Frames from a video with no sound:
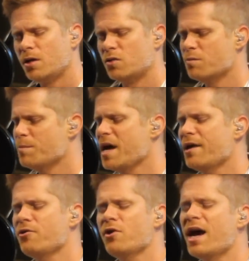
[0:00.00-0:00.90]
No
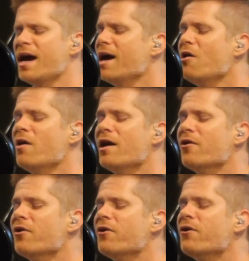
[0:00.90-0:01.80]
matter how I
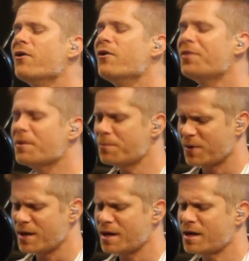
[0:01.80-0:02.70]
hurt, the
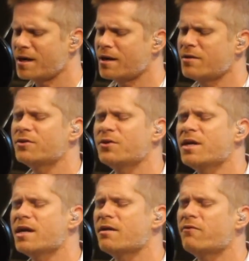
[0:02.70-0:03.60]
pain is
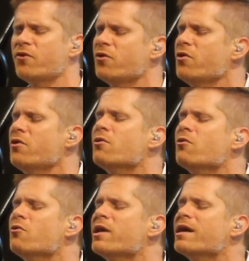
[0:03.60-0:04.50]
never
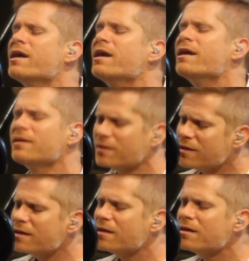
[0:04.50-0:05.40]

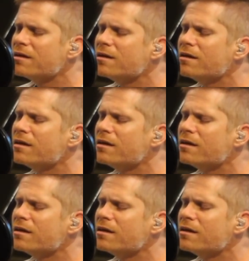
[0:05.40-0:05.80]
wasted.